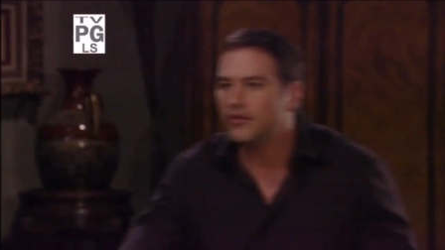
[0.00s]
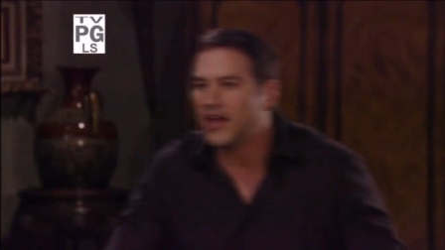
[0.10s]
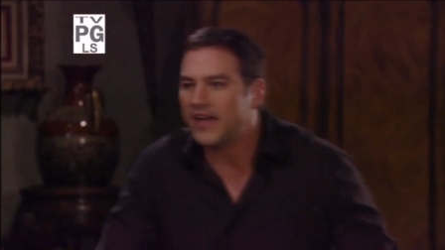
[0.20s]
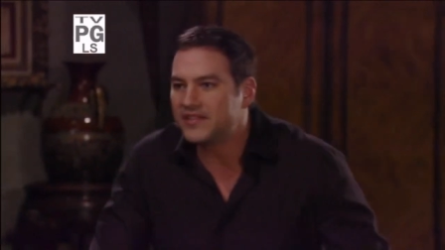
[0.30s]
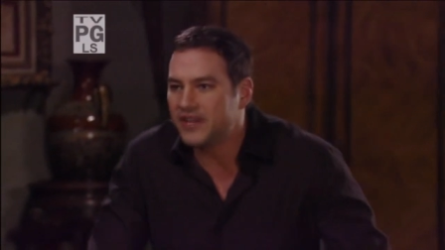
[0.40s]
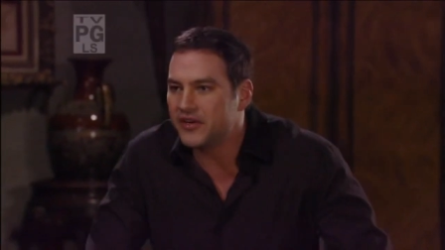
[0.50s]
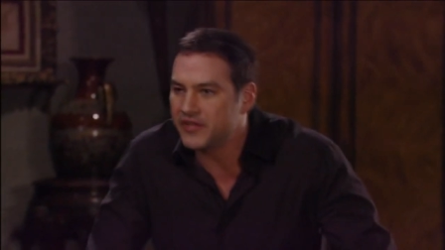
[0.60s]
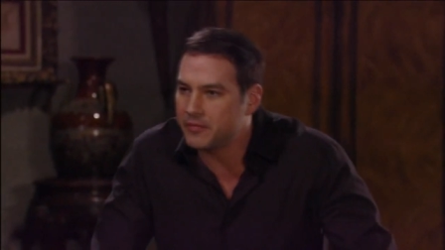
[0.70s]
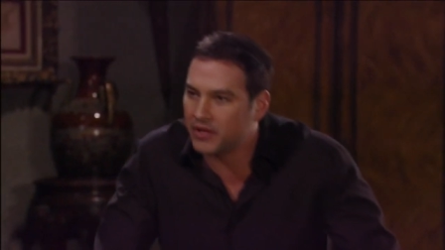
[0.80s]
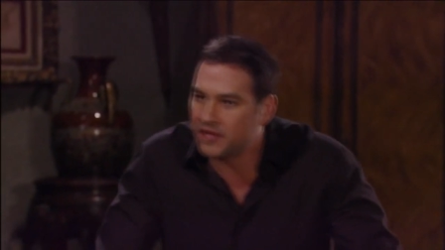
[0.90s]
You can't
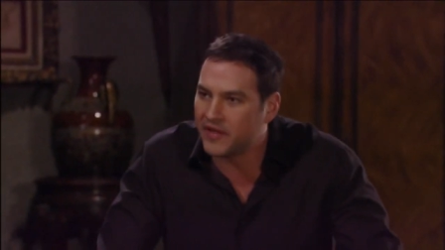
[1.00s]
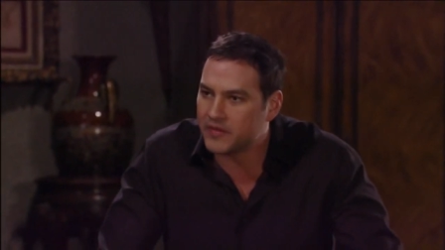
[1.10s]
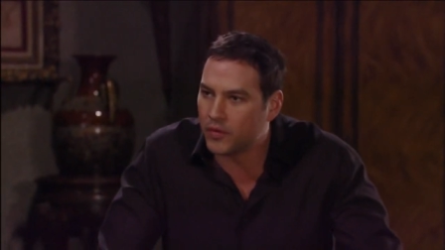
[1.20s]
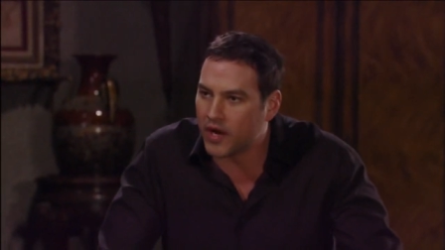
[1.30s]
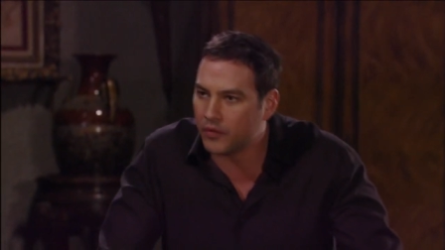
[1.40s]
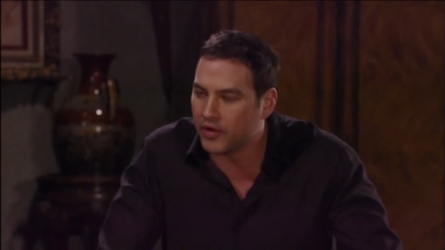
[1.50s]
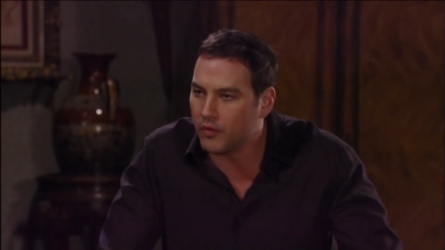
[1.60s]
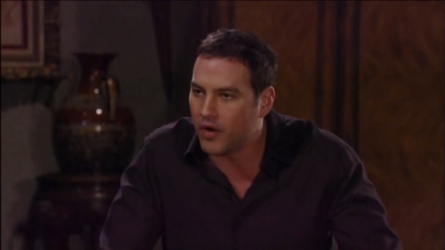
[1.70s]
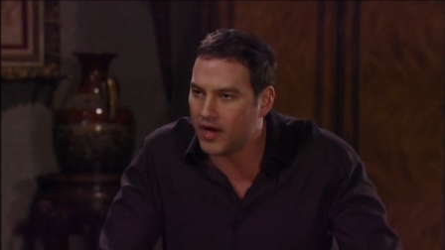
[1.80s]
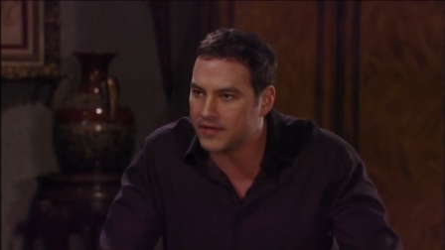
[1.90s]
seriously believe that's what I
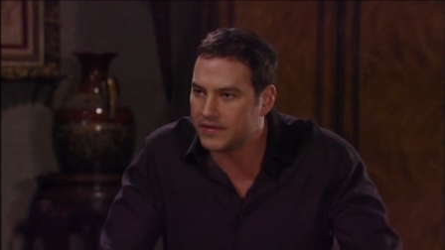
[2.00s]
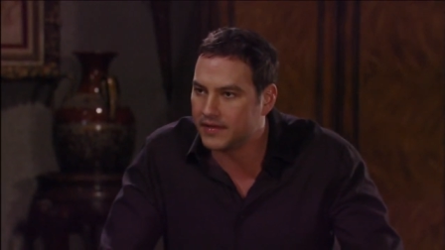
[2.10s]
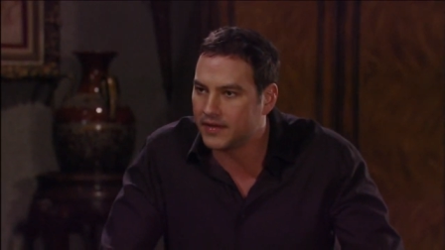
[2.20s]
really want.